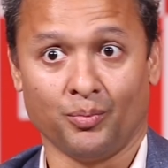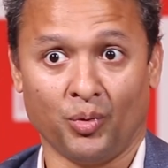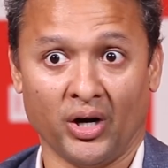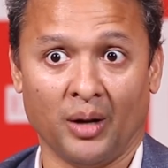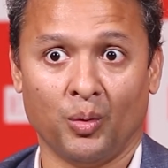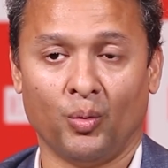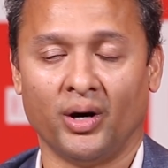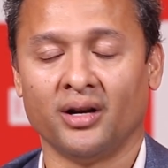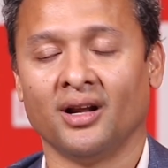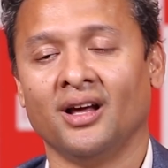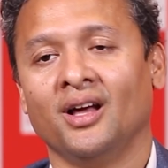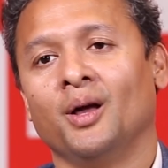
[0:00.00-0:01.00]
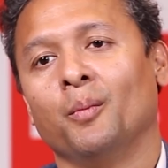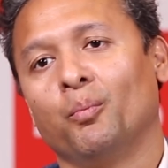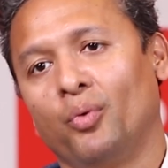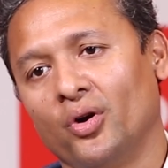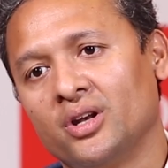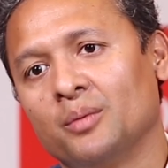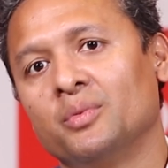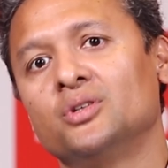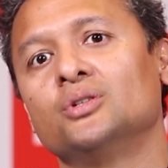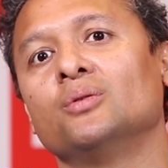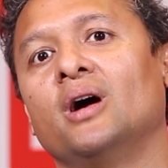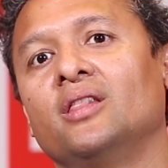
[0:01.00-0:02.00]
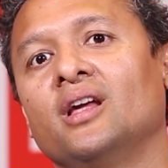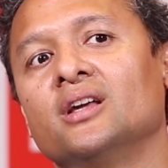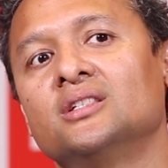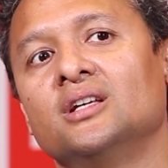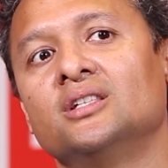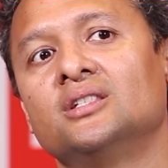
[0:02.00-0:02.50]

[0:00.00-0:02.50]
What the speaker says: Point number one. Point number two, I think